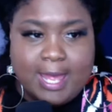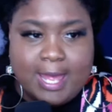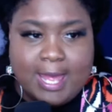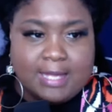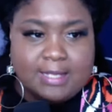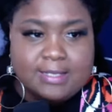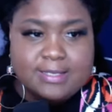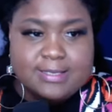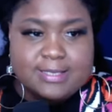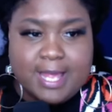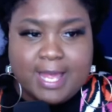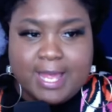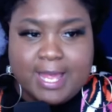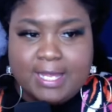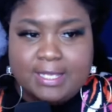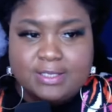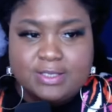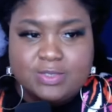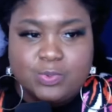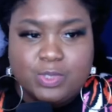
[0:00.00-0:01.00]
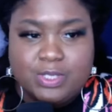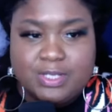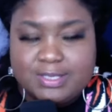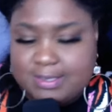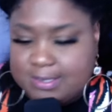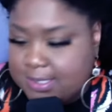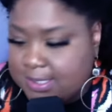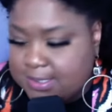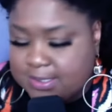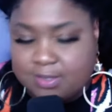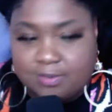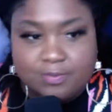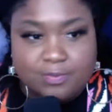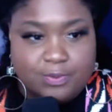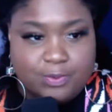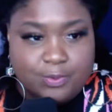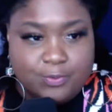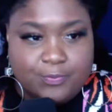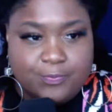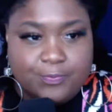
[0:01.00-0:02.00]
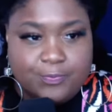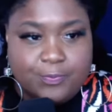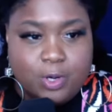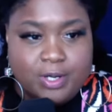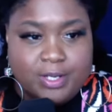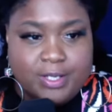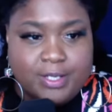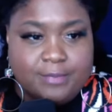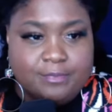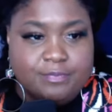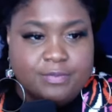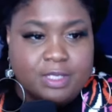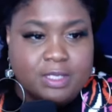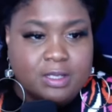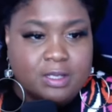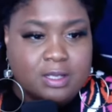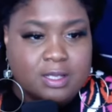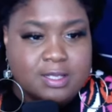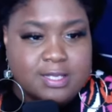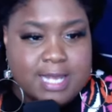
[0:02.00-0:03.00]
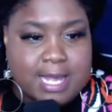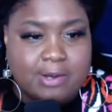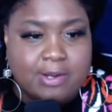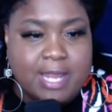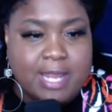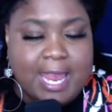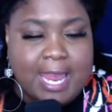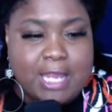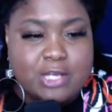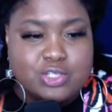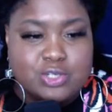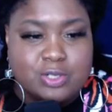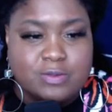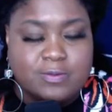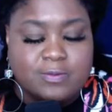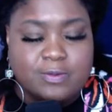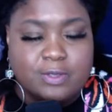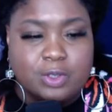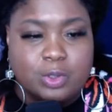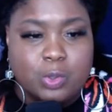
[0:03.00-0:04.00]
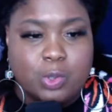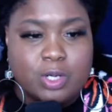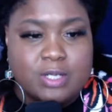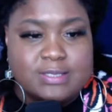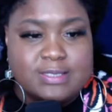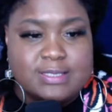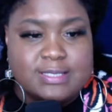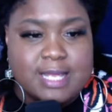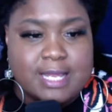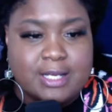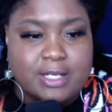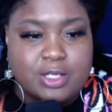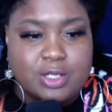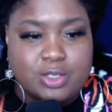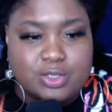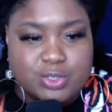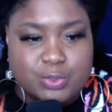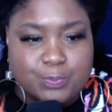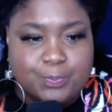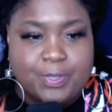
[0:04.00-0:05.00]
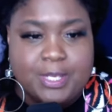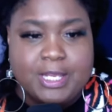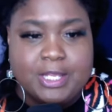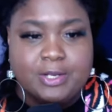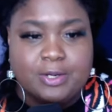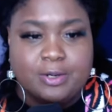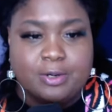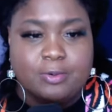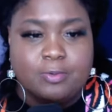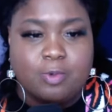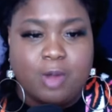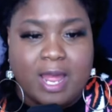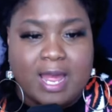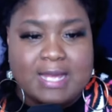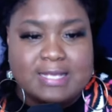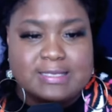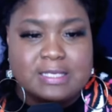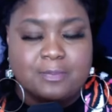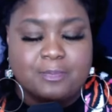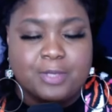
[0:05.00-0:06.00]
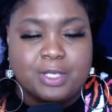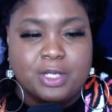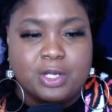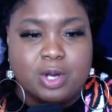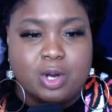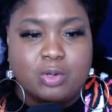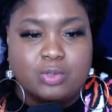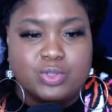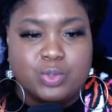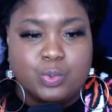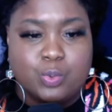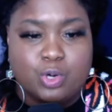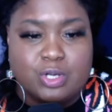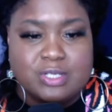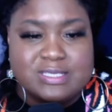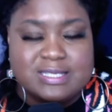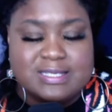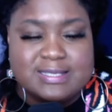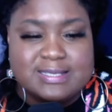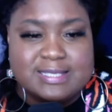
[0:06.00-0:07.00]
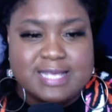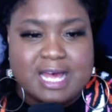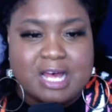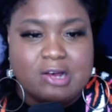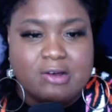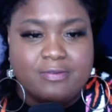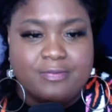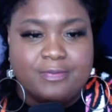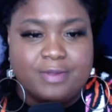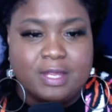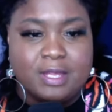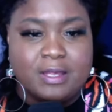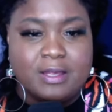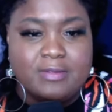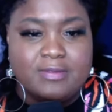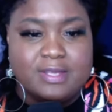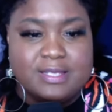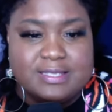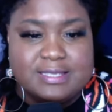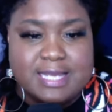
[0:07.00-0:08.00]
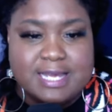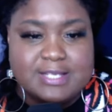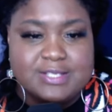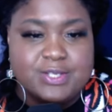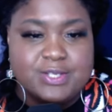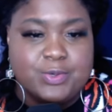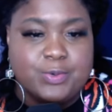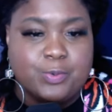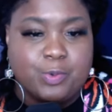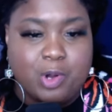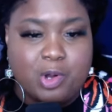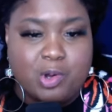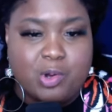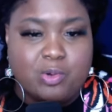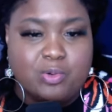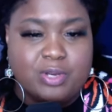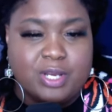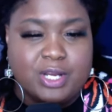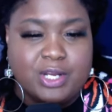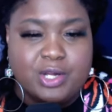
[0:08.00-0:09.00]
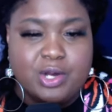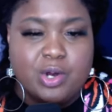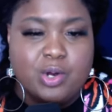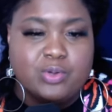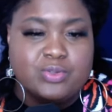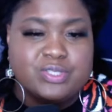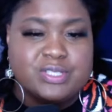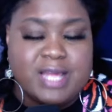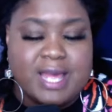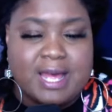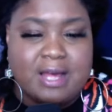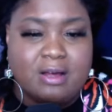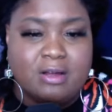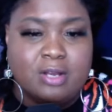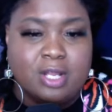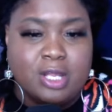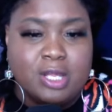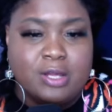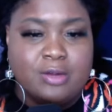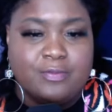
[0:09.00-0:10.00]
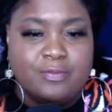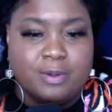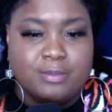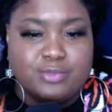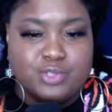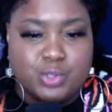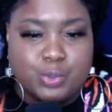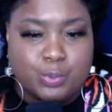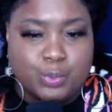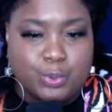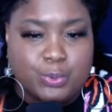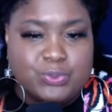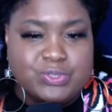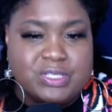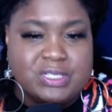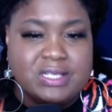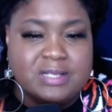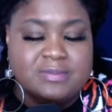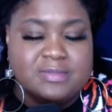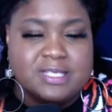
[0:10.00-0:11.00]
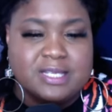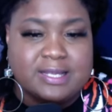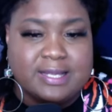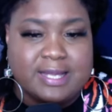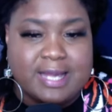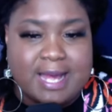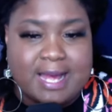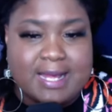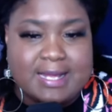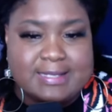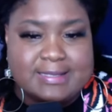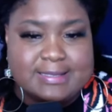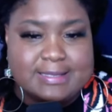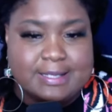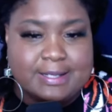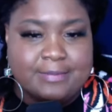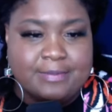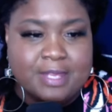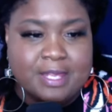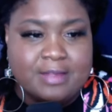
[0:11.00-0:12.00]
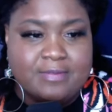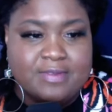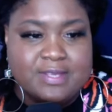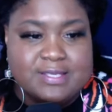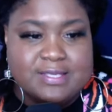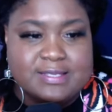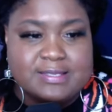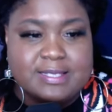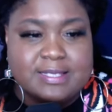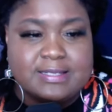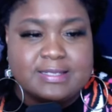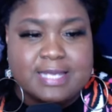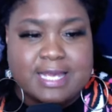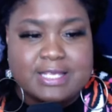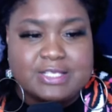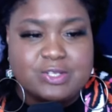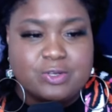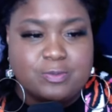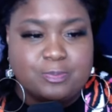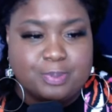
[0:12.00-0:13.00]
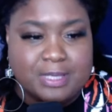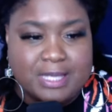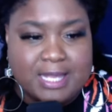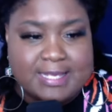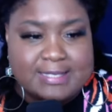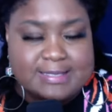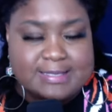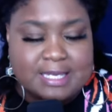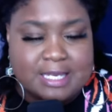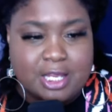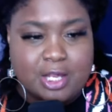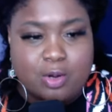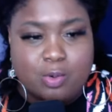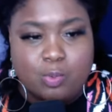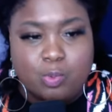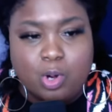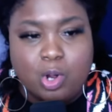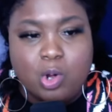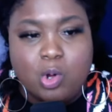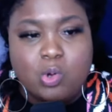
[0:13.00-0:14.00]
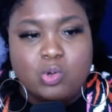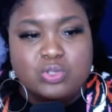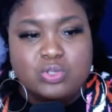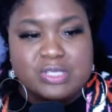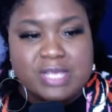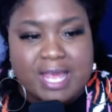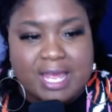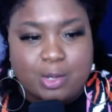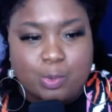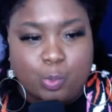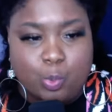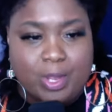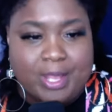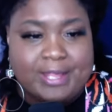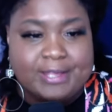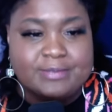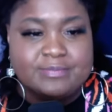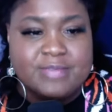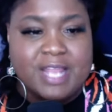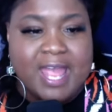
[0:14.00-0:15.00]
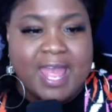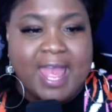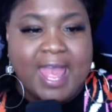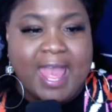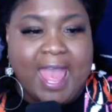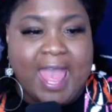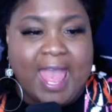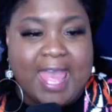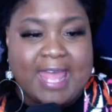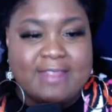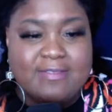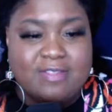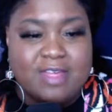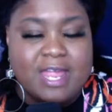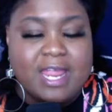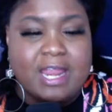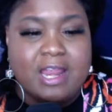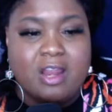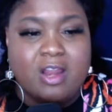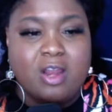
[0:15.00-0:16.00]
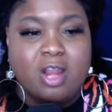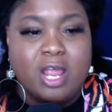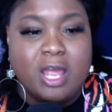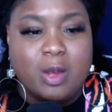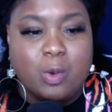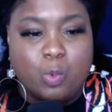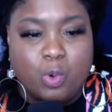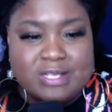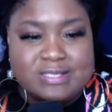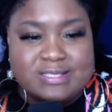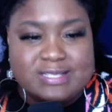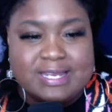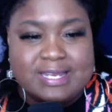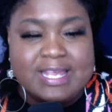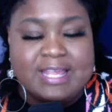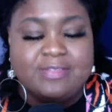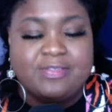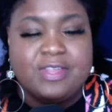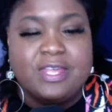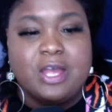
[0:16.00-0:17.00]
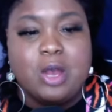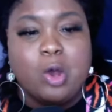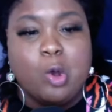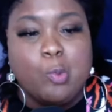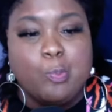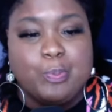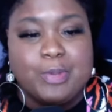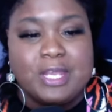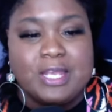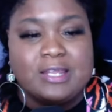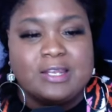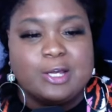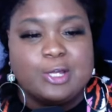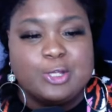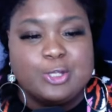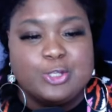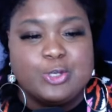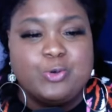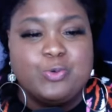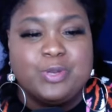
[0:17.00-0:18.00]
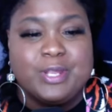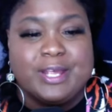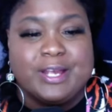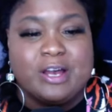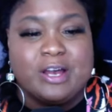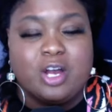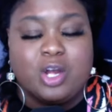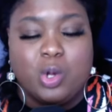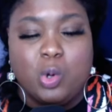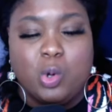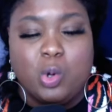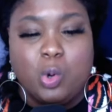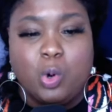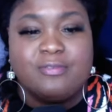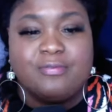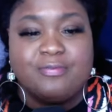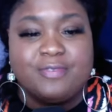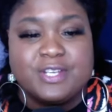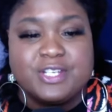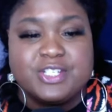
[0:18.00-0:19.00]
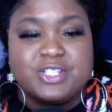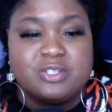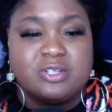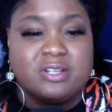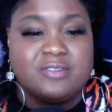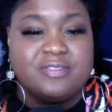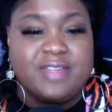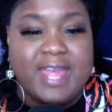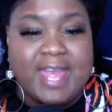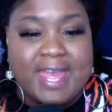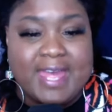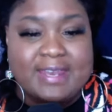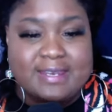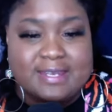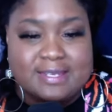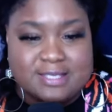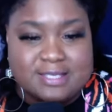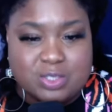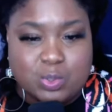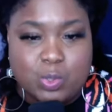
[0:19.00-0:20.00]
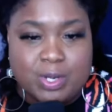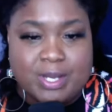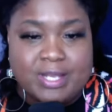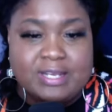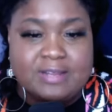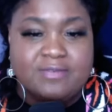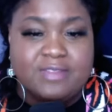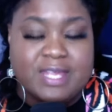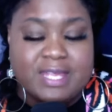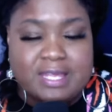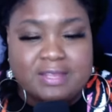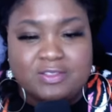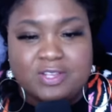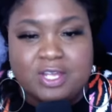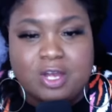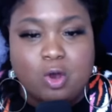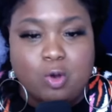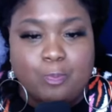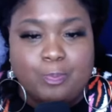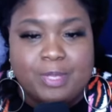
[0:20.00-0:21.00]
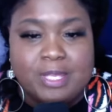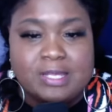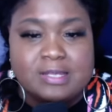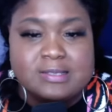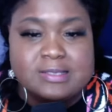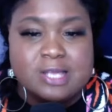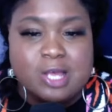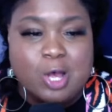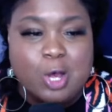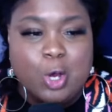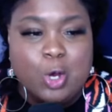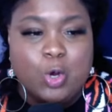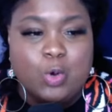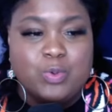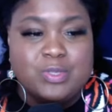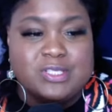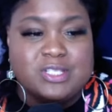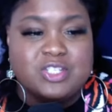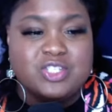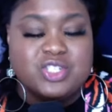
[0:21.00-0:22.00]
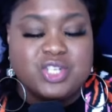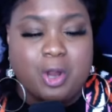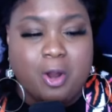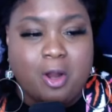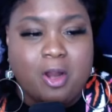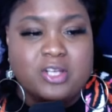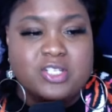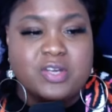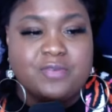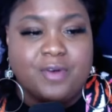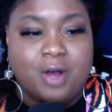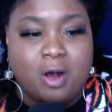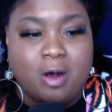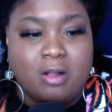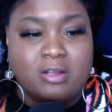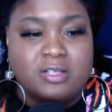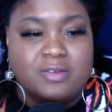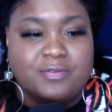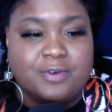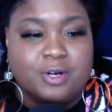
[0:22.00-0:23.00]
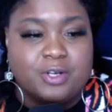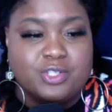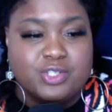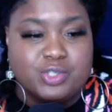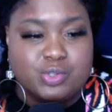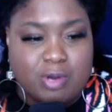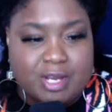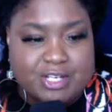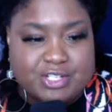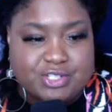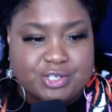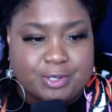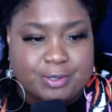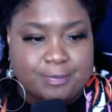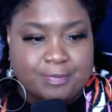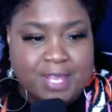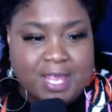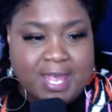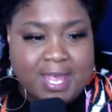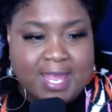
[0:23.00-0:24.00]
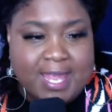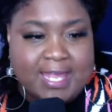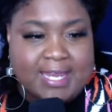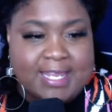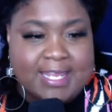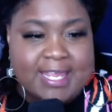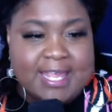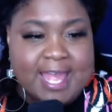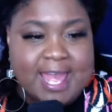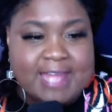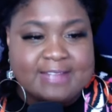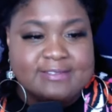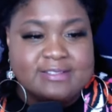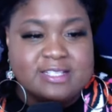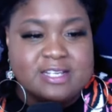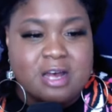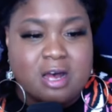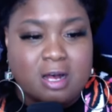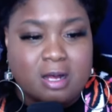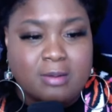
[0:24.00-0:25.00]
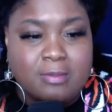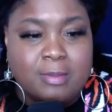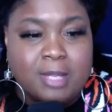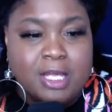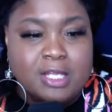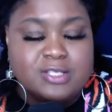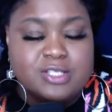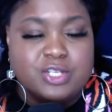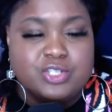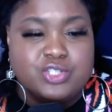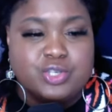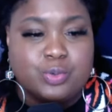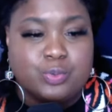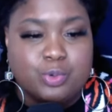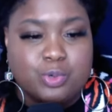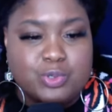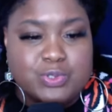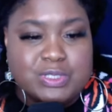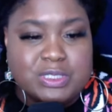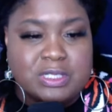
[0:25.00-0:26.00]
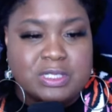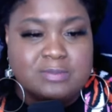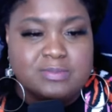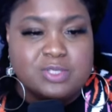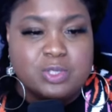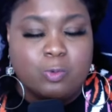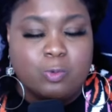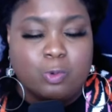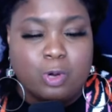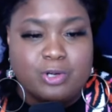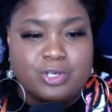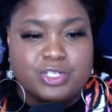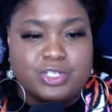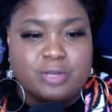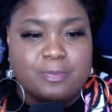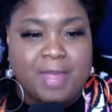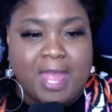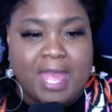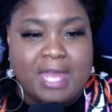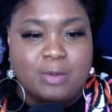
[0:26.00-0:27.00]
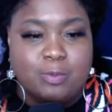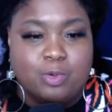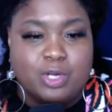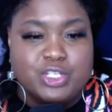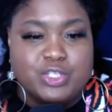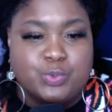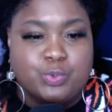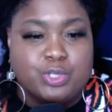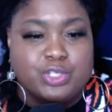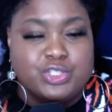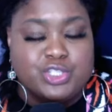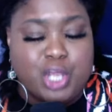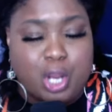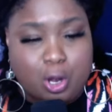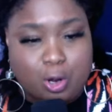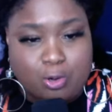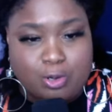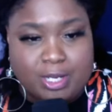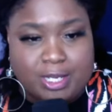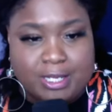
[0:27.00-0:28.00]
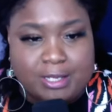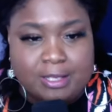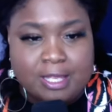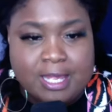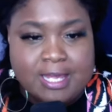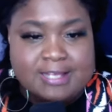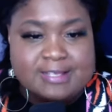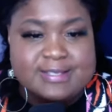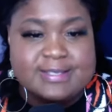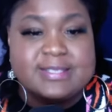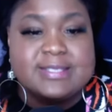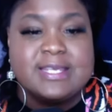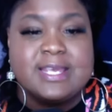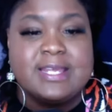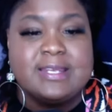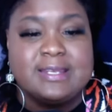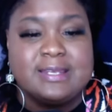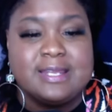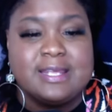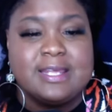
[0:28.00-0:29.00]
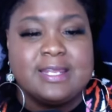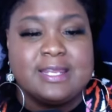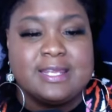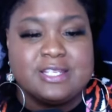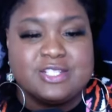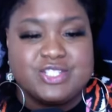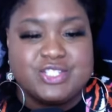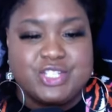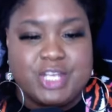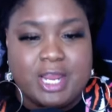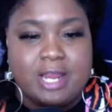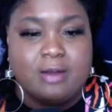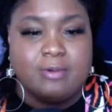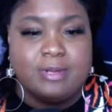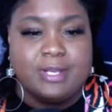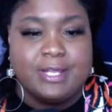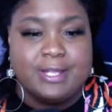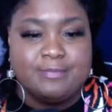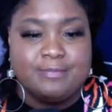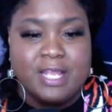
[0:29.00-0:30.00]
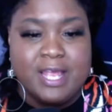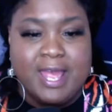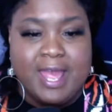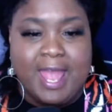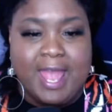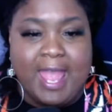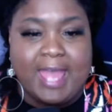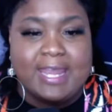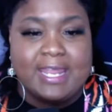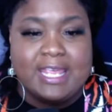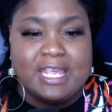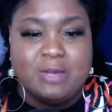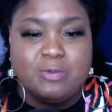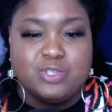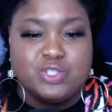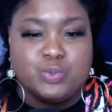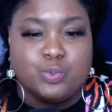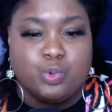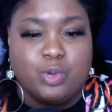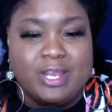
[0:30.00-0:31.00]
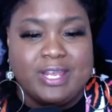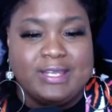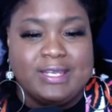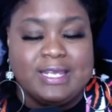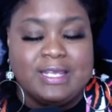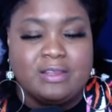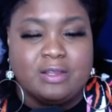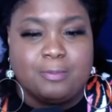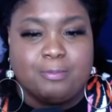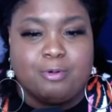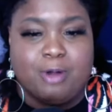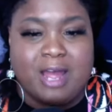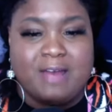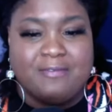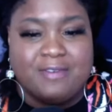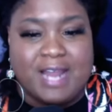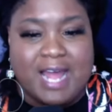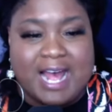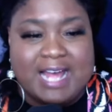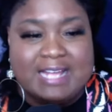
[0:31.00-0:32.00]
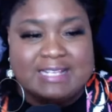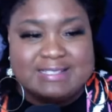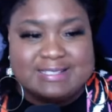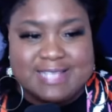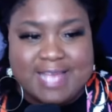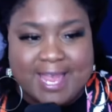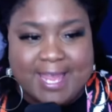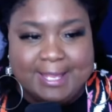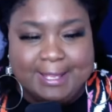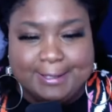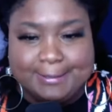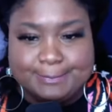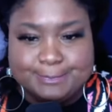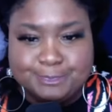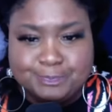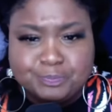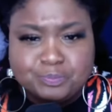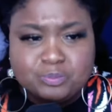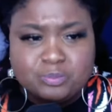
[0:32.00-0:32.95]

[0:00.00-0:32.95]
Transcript: Acts 8 26 and through 40. Now, an angel of the Lord said to Peter, Rise up and go towards the south, the desert road that goes down from Jerusalem to Gaza. This is a desert place. And he arose and went, and there was an Ethiopian, a eunuch, a court official of Candace, queen of the Ethiopians, who was in charge of all of her treasure. And he had come to Jerusalem to worship and was returning, seated in his chariot, and he was reading the prophet Isaiah.